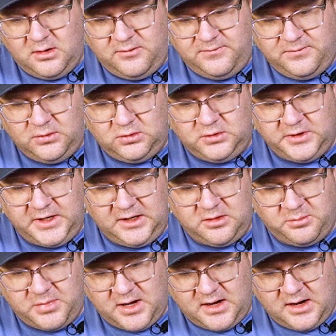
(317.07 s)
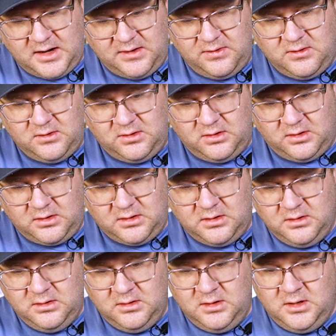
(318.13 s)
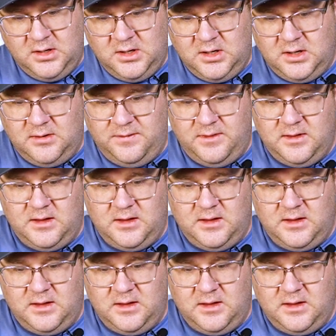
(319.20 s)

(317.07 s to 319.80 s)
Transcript: a full length behind the hook. And